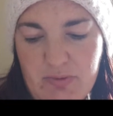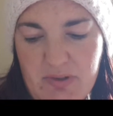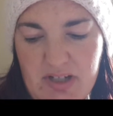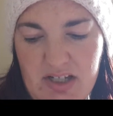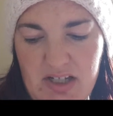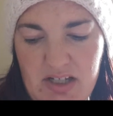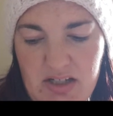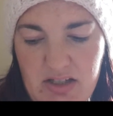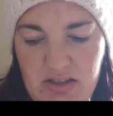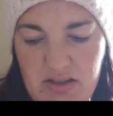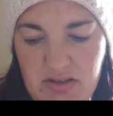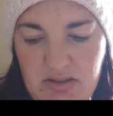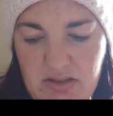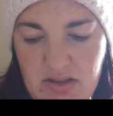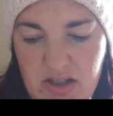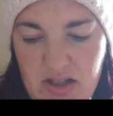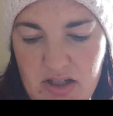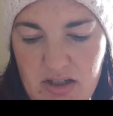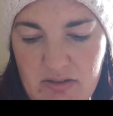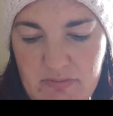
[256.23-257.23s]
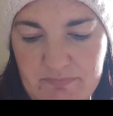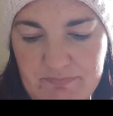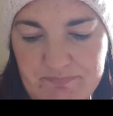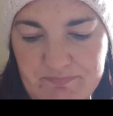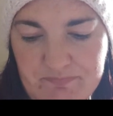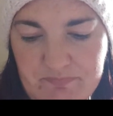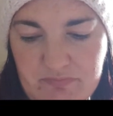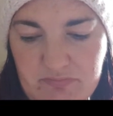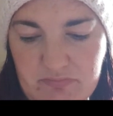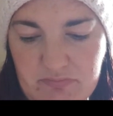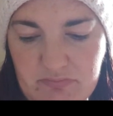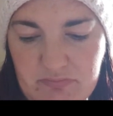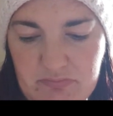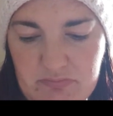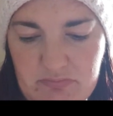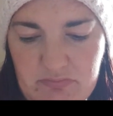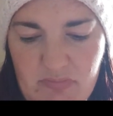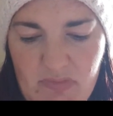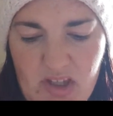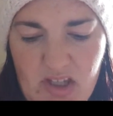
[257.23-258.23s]
ready, um,
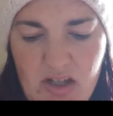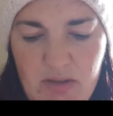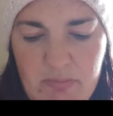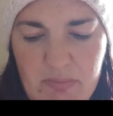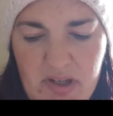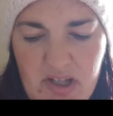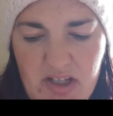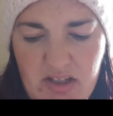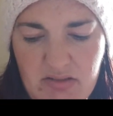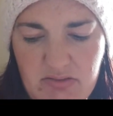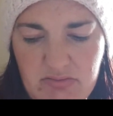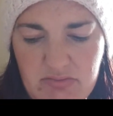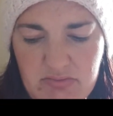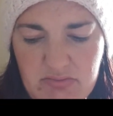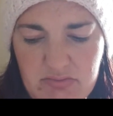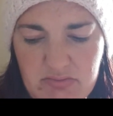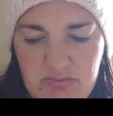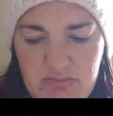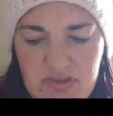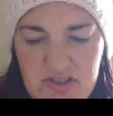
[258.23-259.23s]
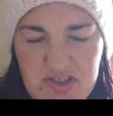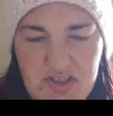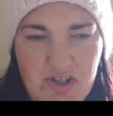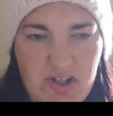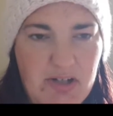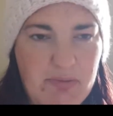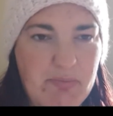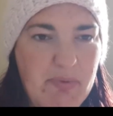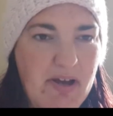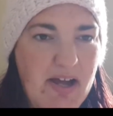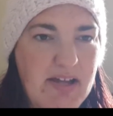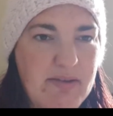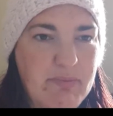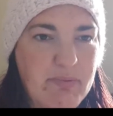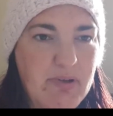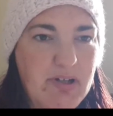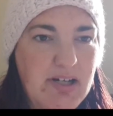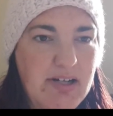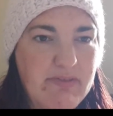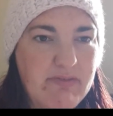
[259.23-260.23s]
being sewing
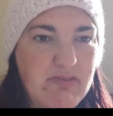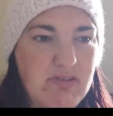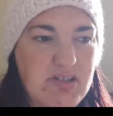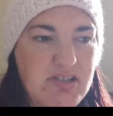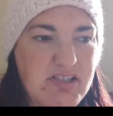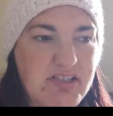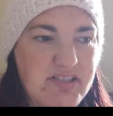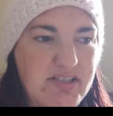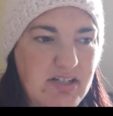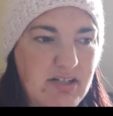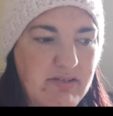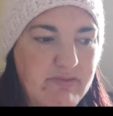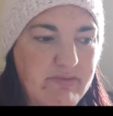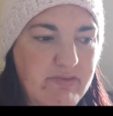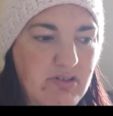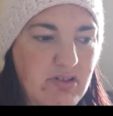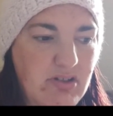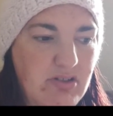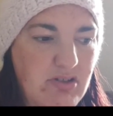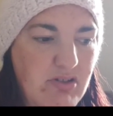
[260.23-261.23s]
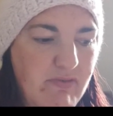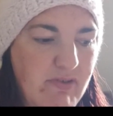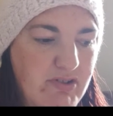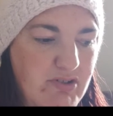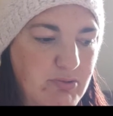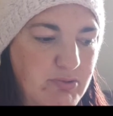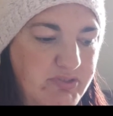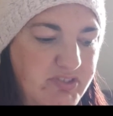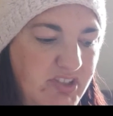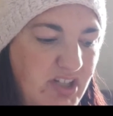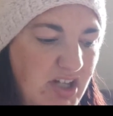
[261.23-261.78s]
paper left, right and centre for the new rentals to